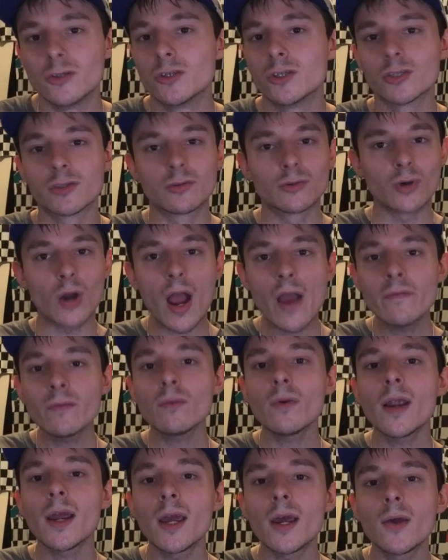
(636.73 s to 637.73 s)
Just drive
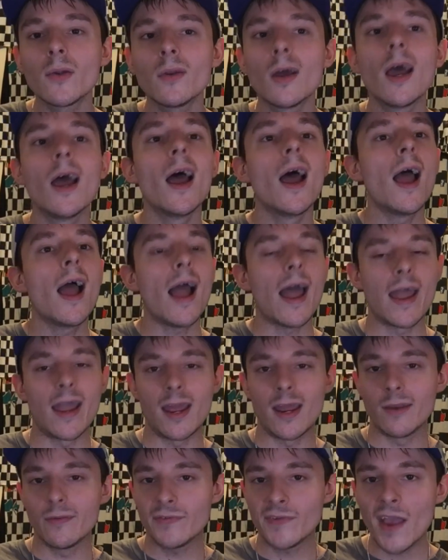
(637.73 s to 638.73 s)
around
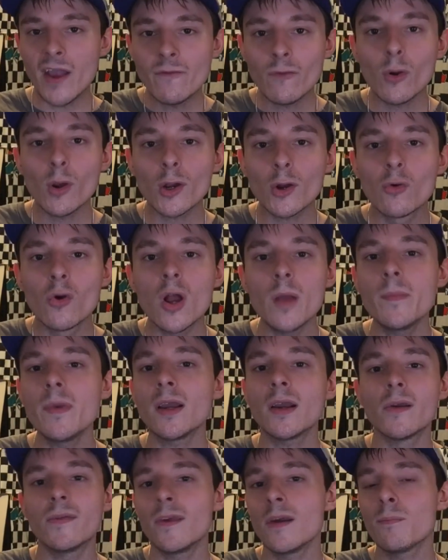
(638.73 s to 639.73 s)
and save our
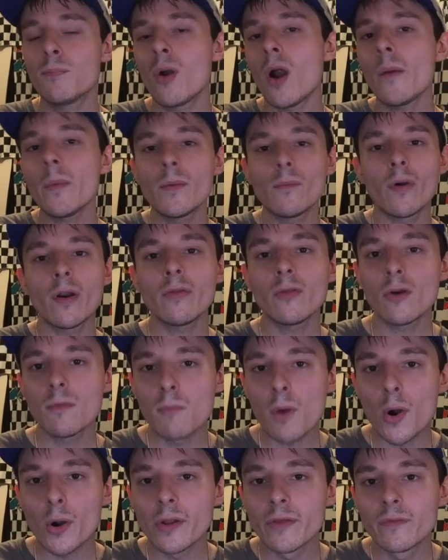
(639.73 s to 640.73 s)
equipment, because they're probably running their
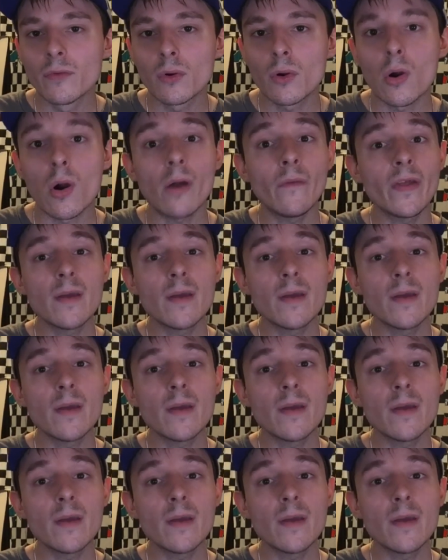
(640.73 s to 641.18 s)
Martinsville car.